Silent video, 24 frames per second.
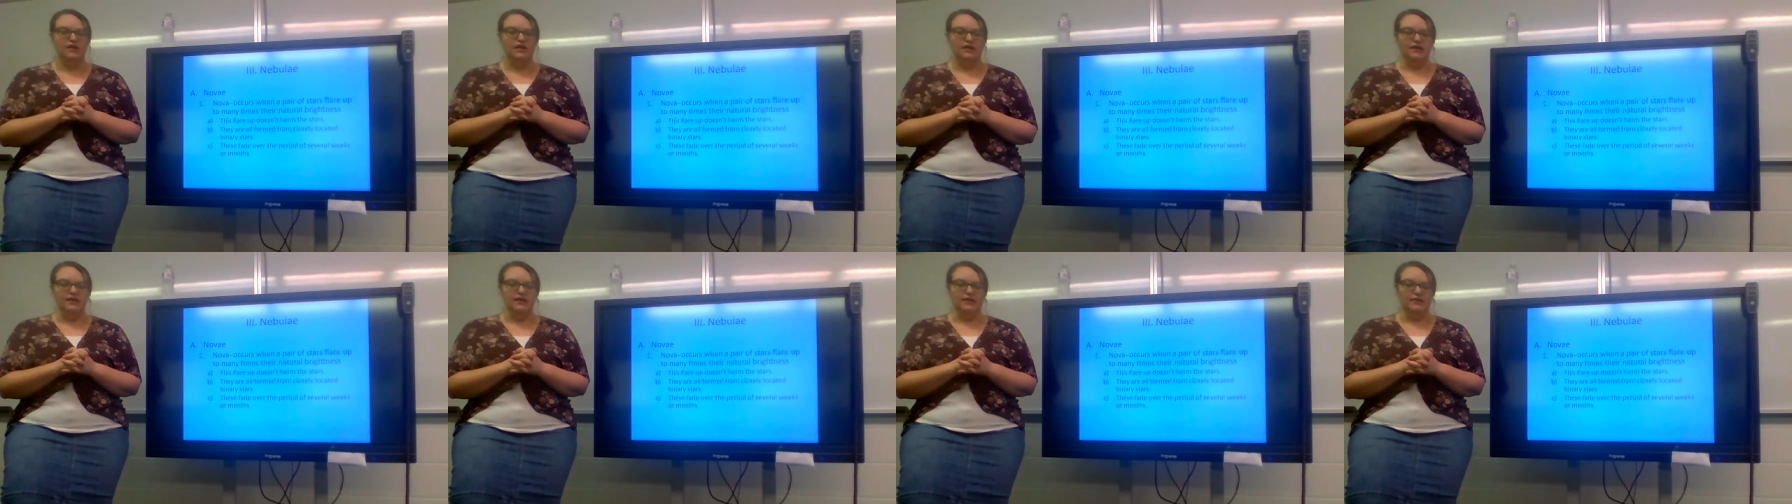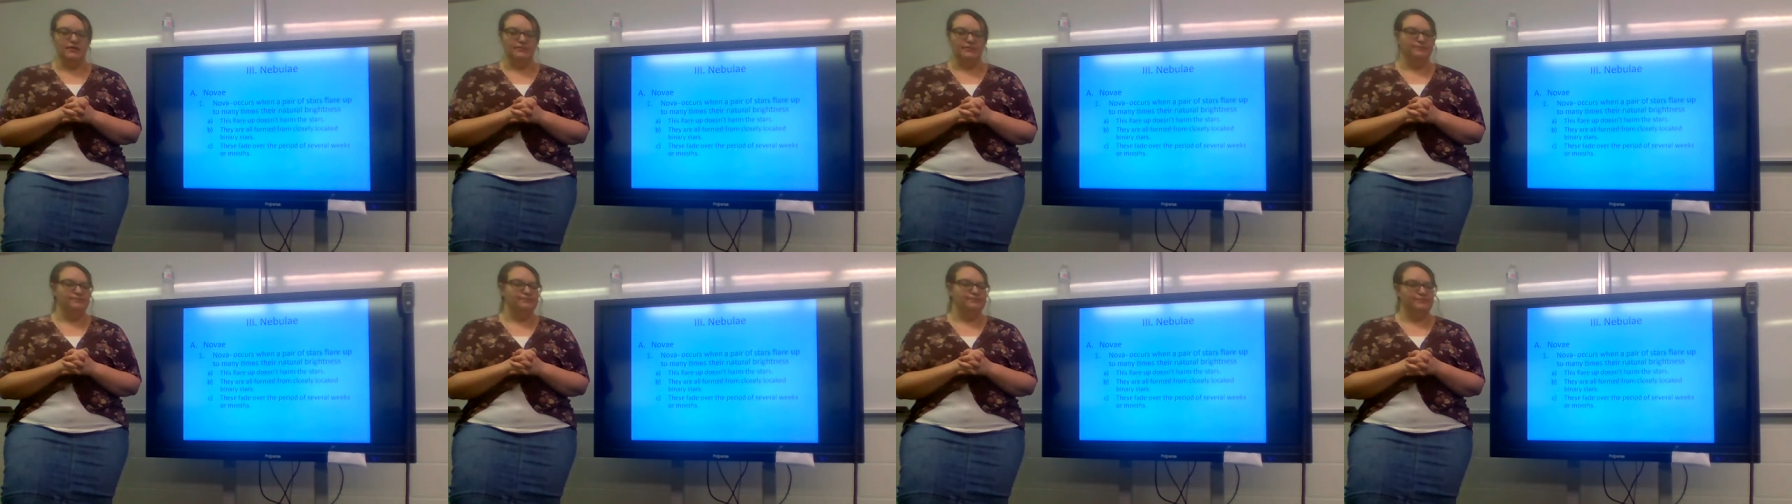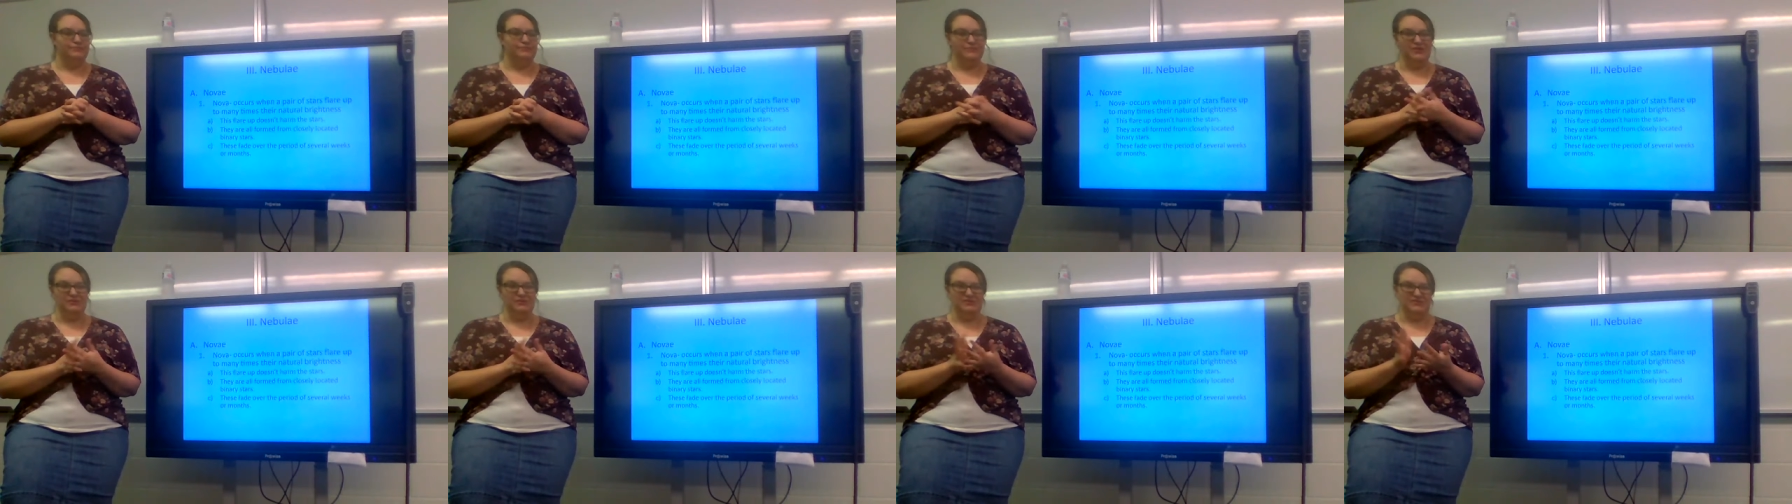um,
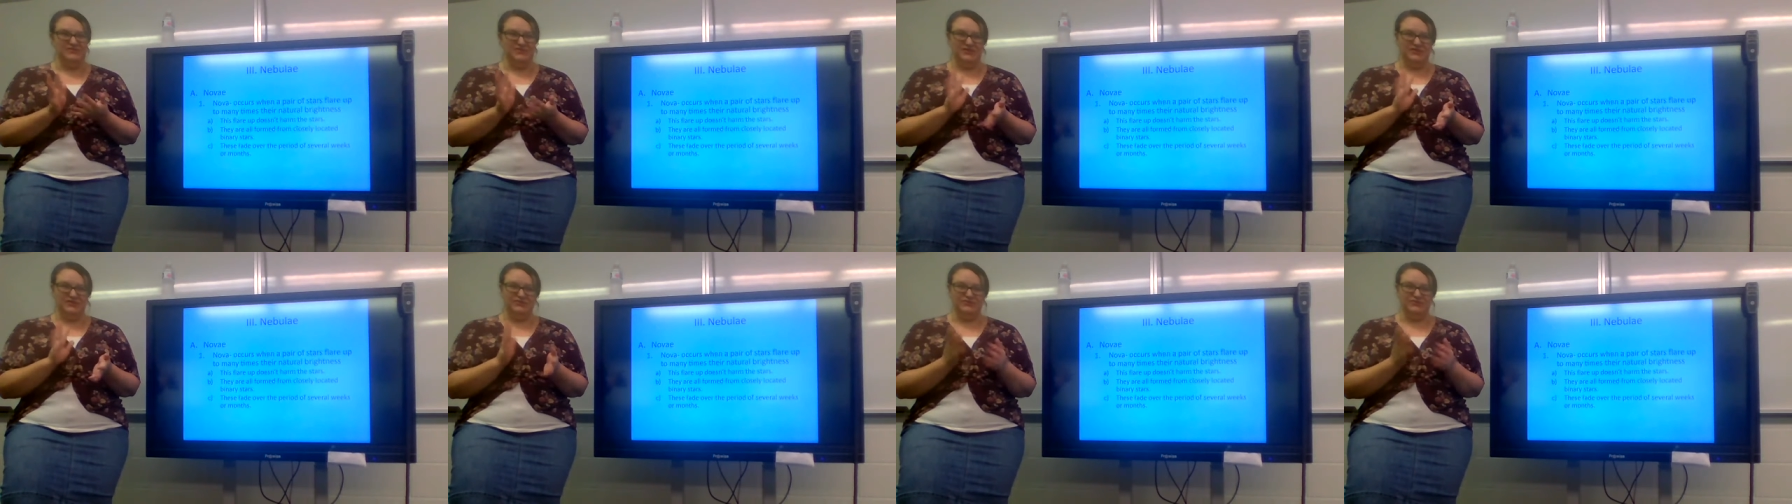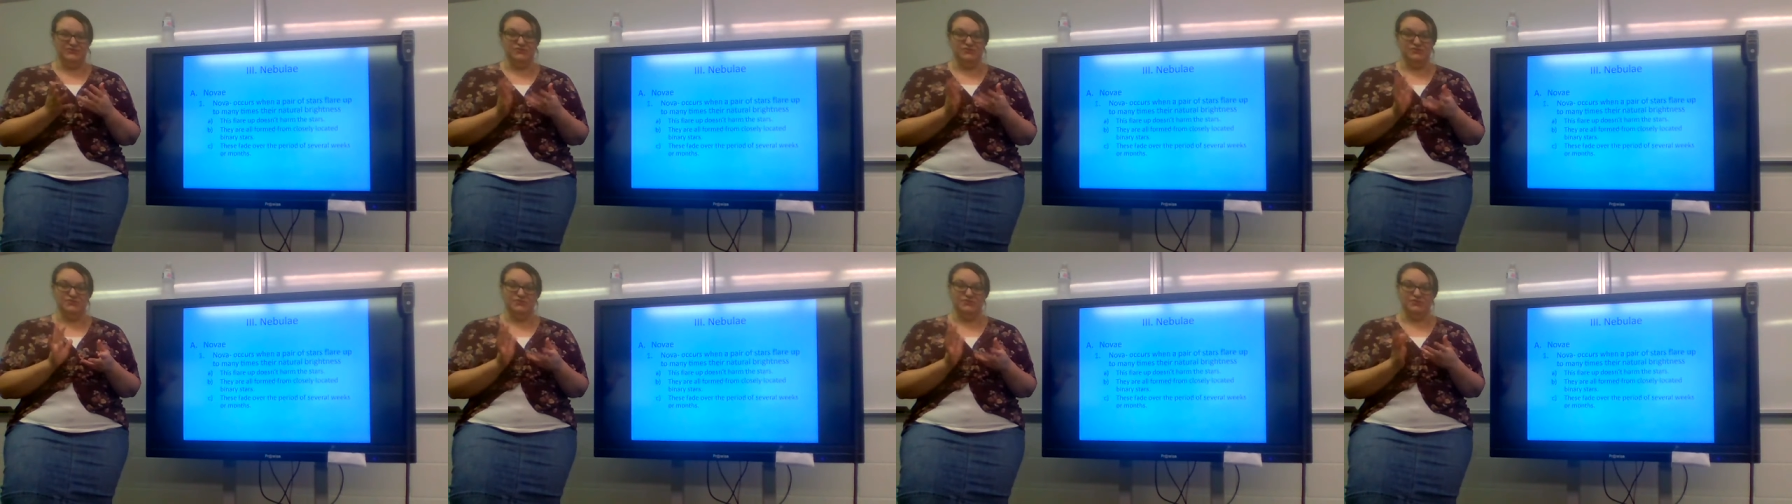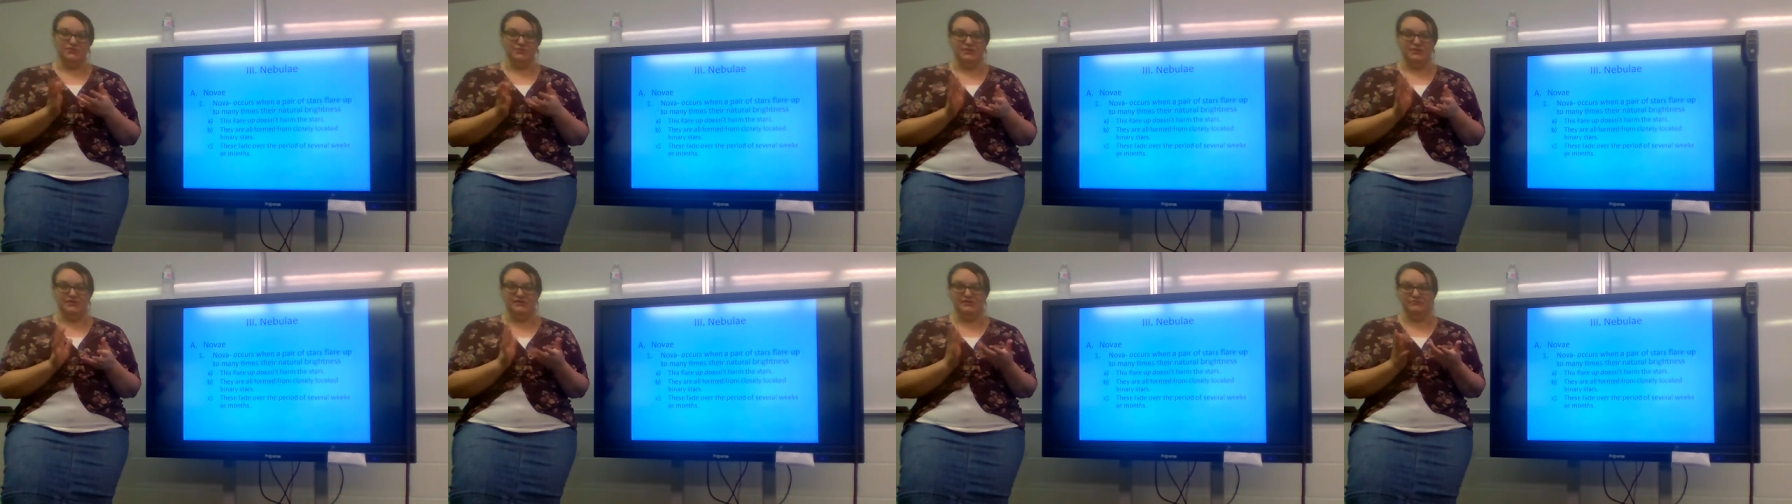maybe even closer to
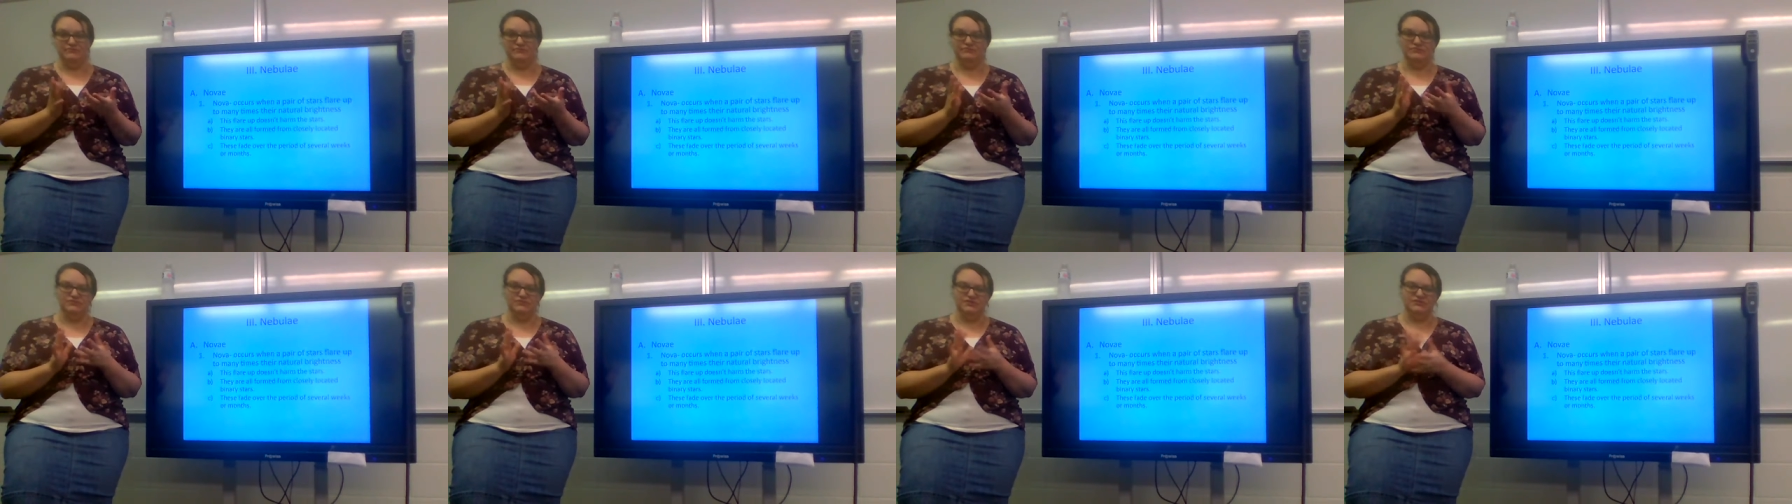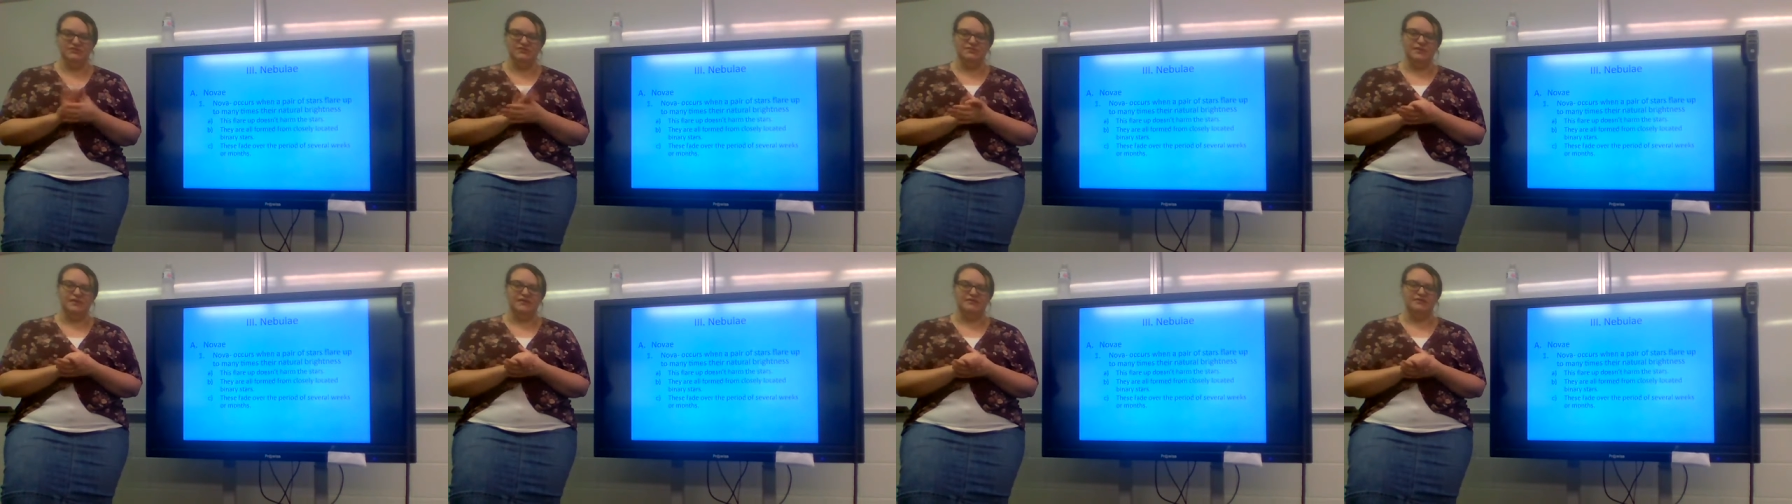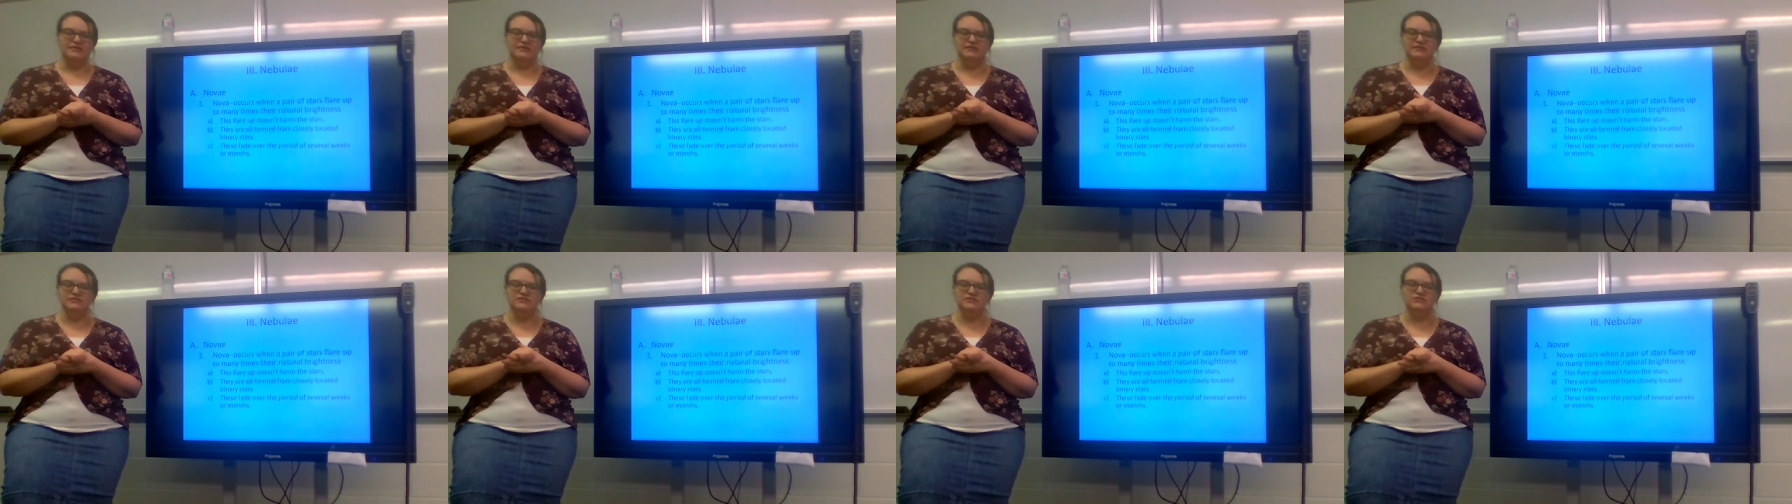three, just depending.